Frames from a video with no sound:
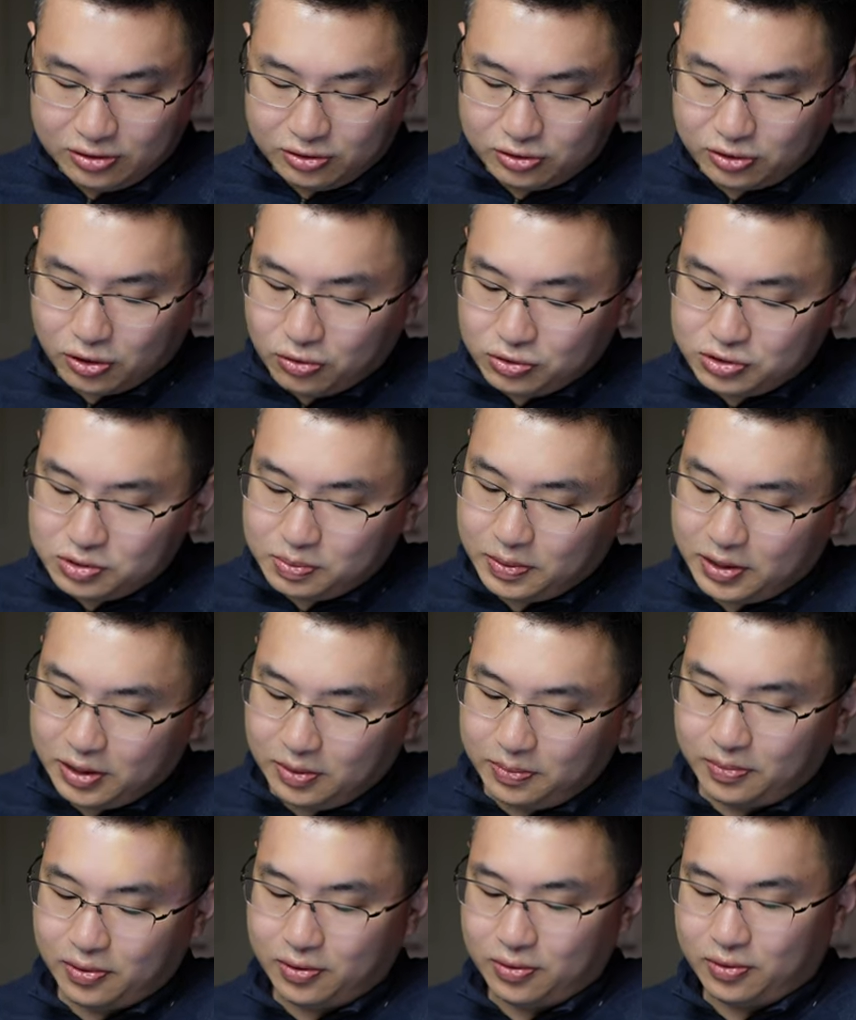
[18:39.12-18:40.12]
Those
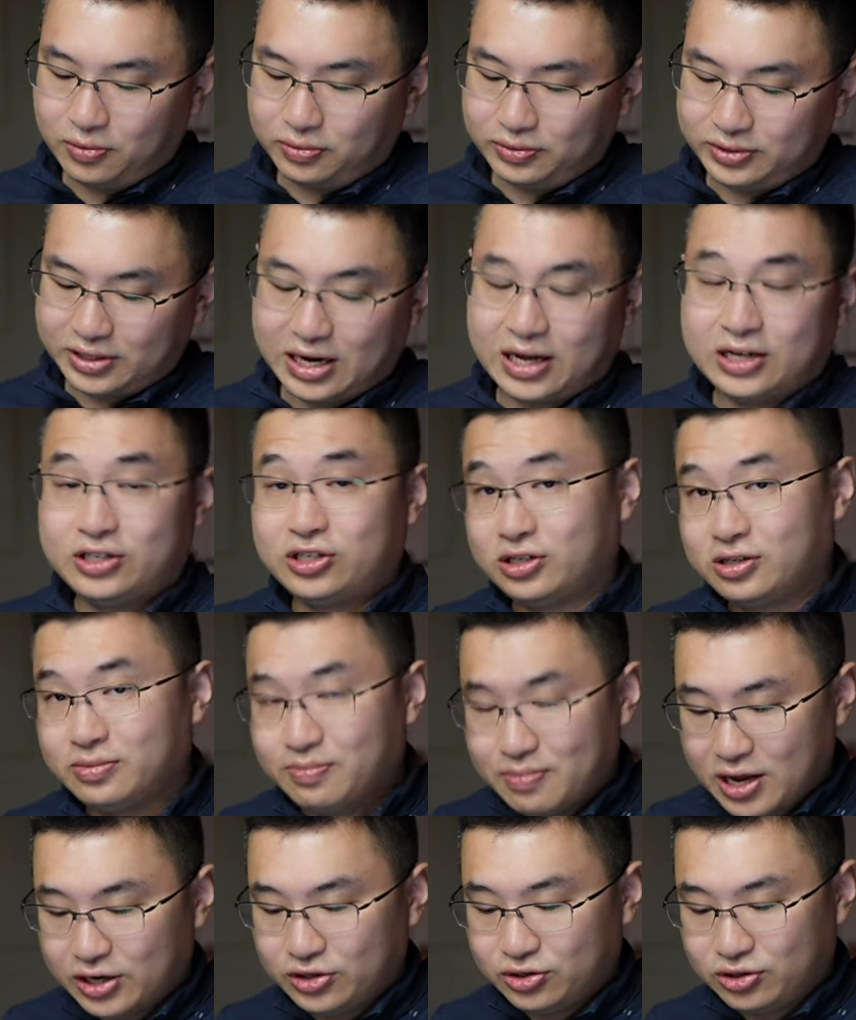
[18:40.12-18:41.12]
people that I
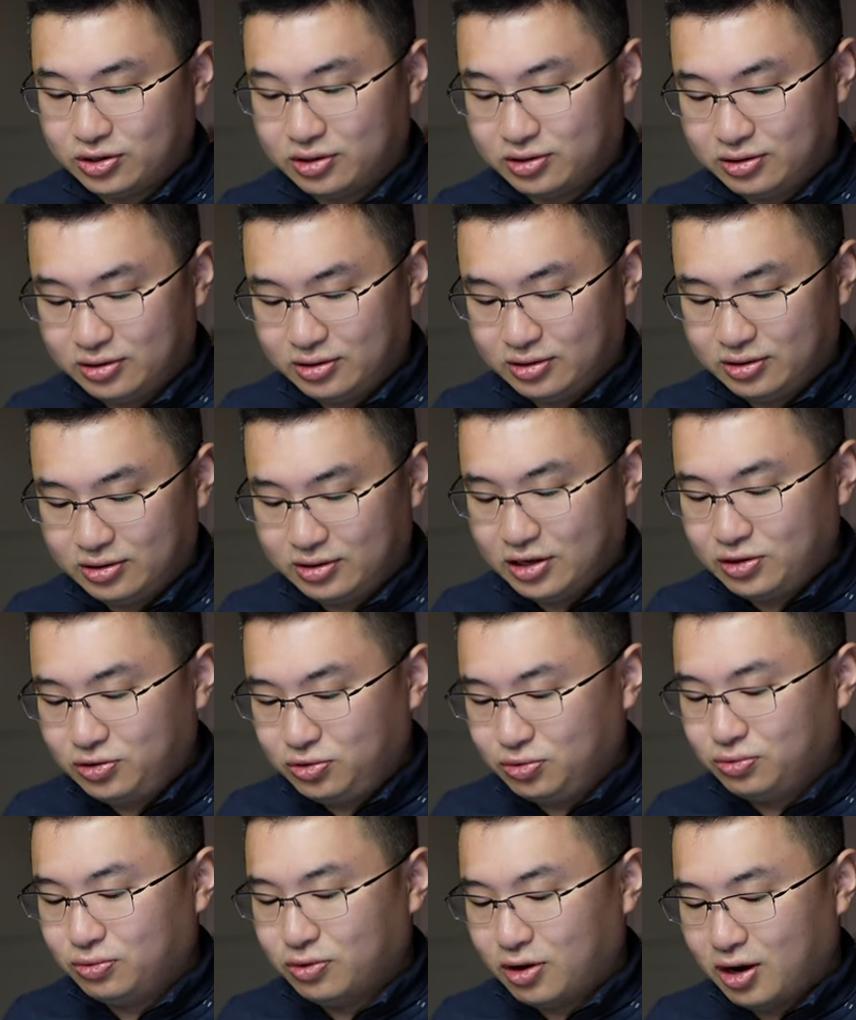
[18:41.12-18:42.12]
just mentioned, they
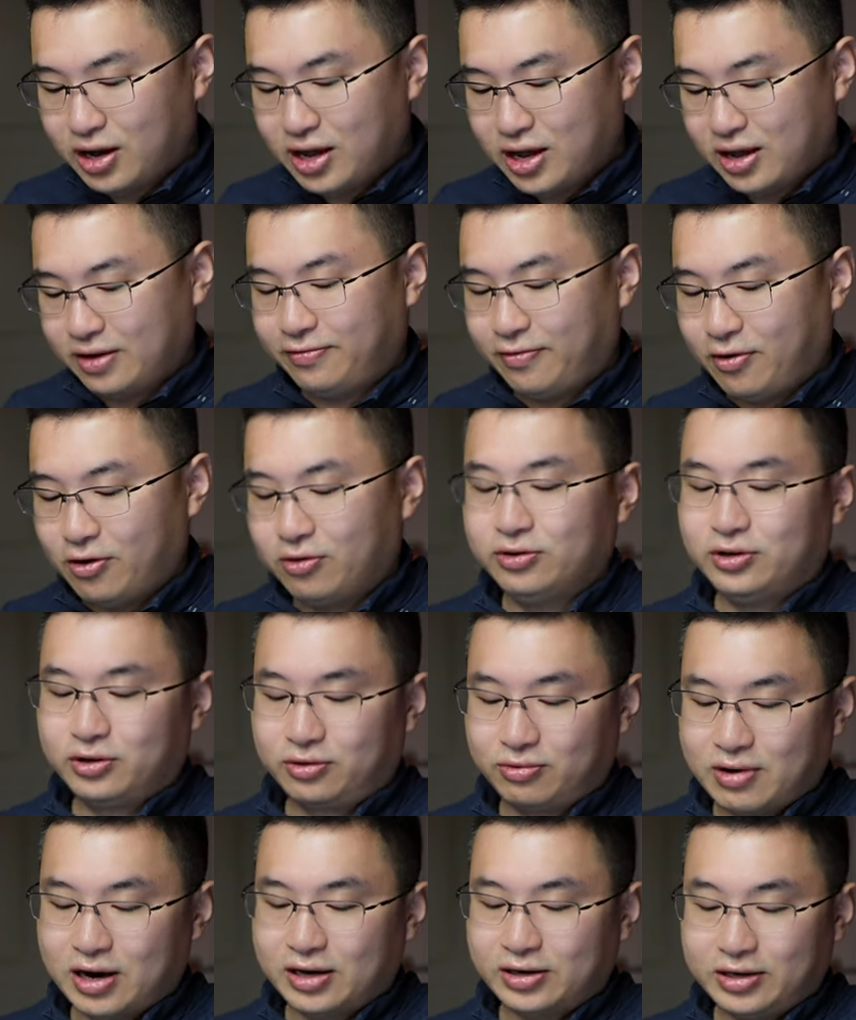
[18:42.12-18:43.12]
do not have
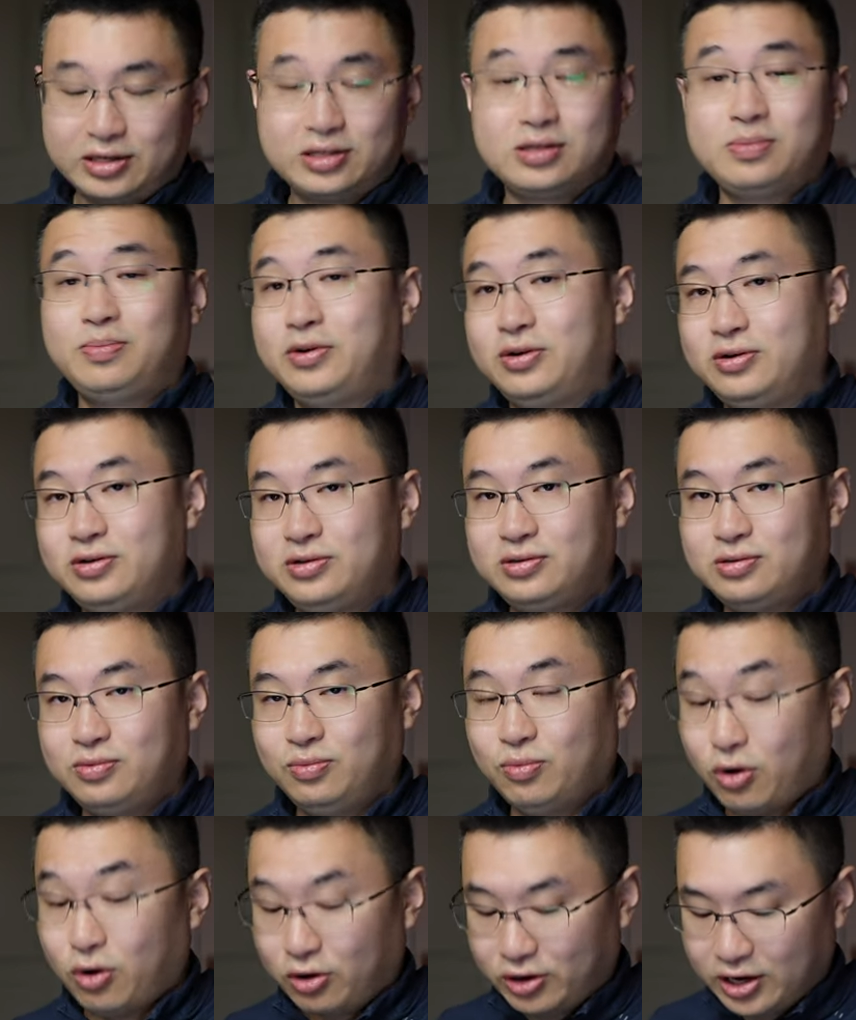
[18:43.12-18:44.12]
on-the-ground
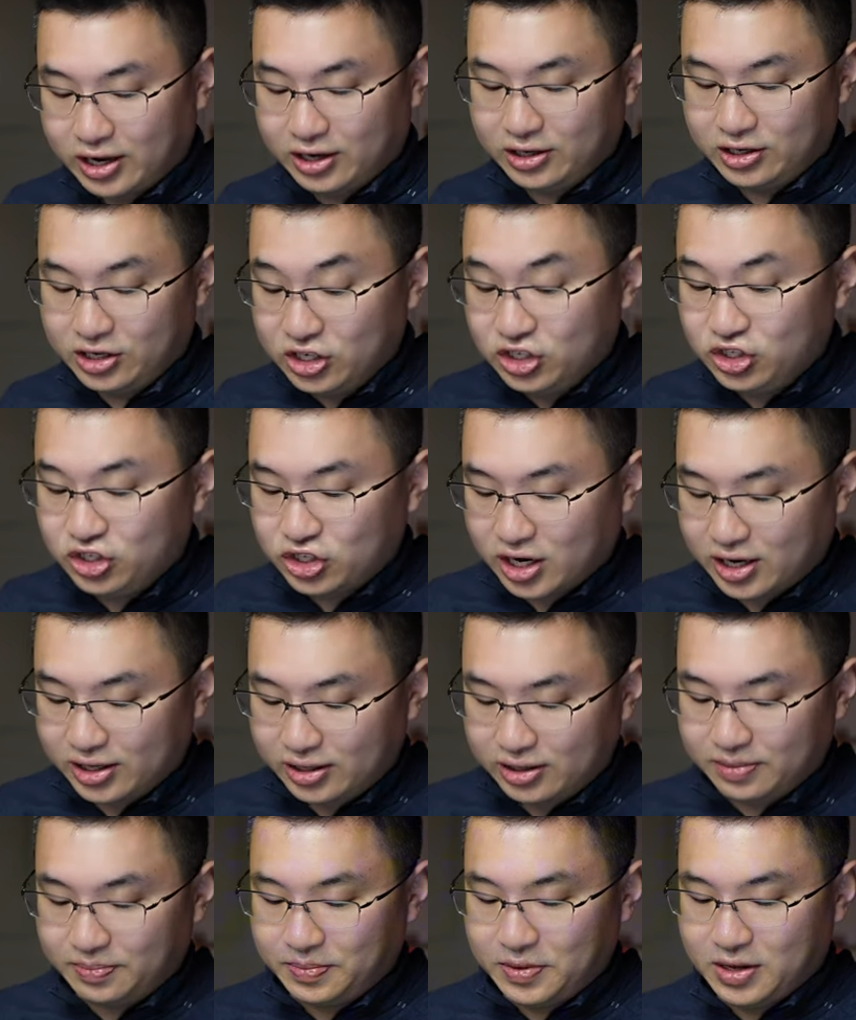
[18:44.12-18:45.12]
experience working in
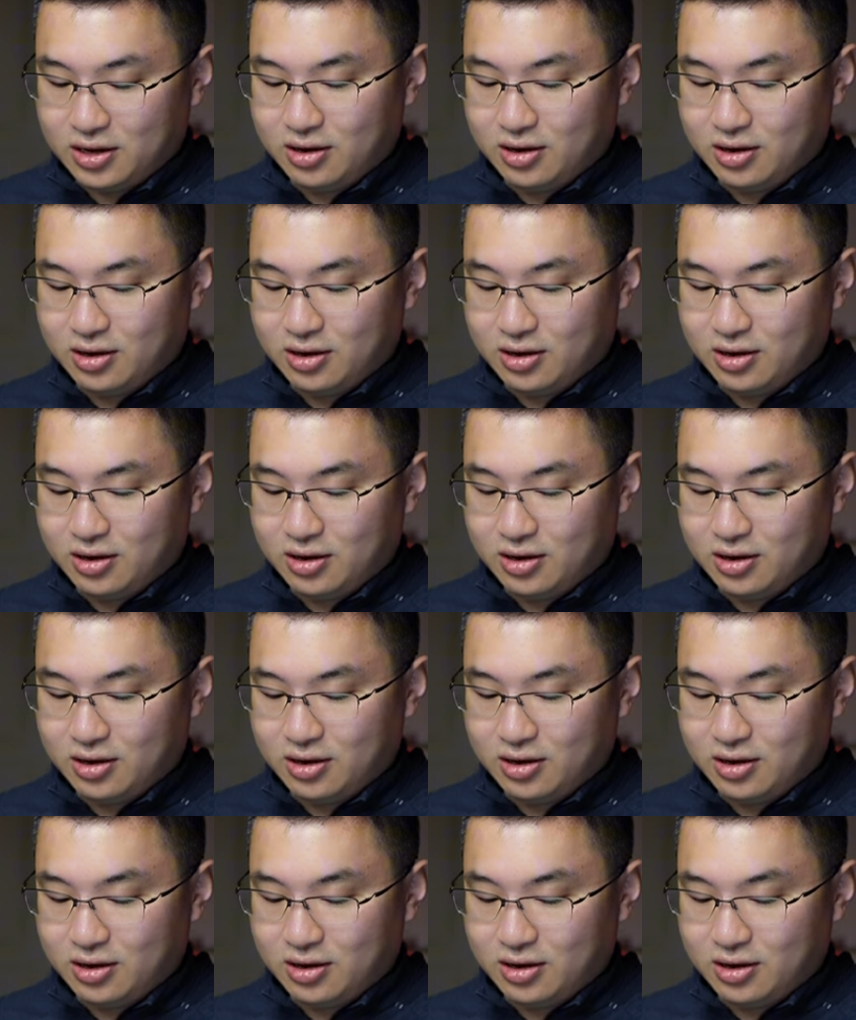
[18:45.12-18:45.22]
China.